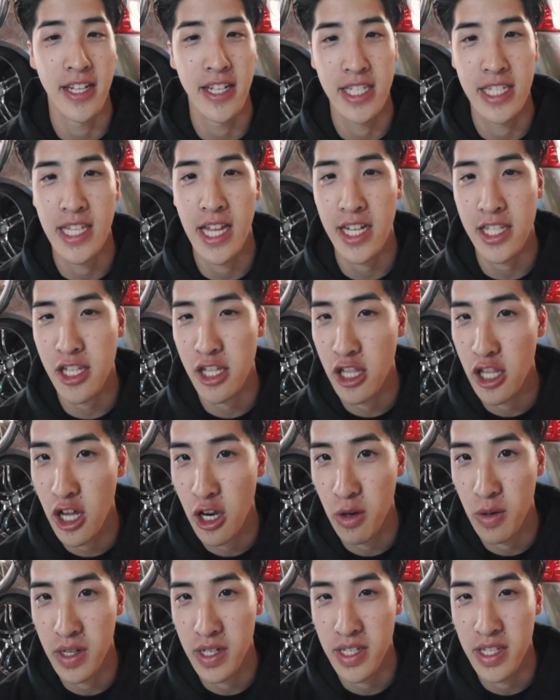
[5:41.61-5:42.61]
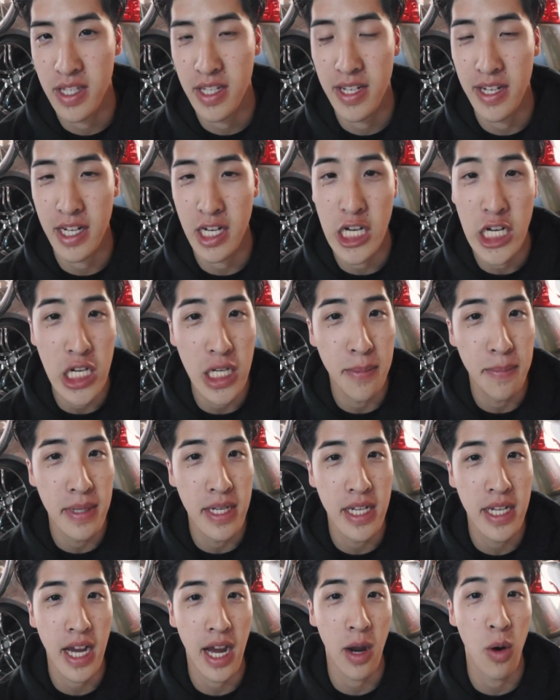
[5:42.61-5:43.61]
It's not the lowest it could
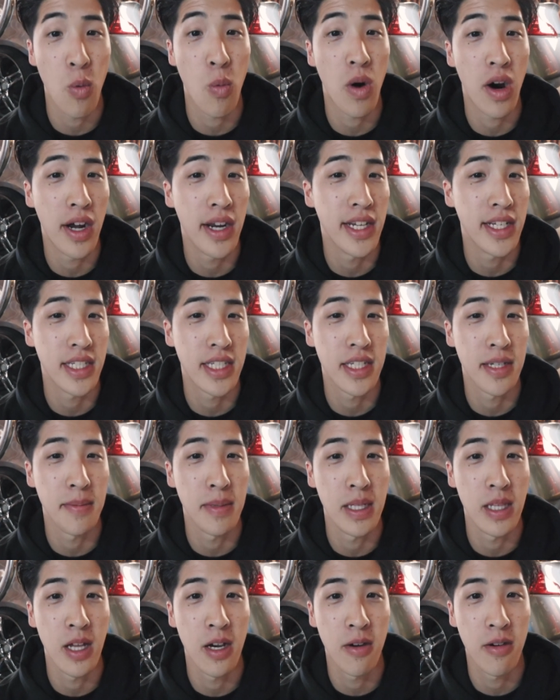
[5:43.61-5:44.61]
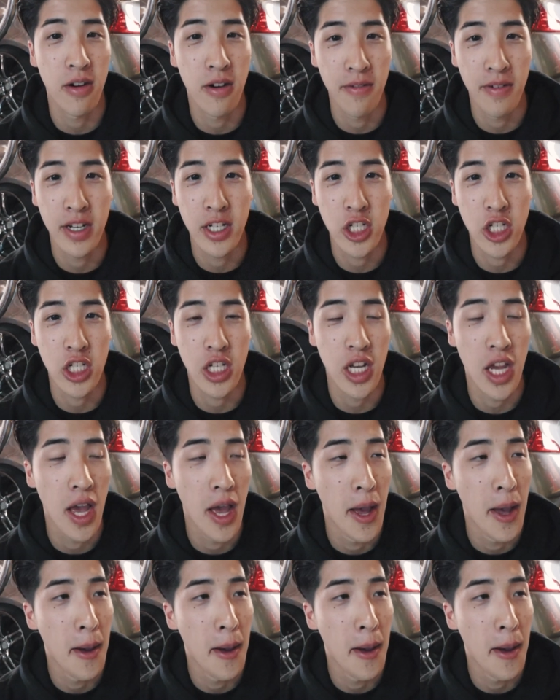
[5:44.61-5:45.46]
be. I want it to be lower eventually.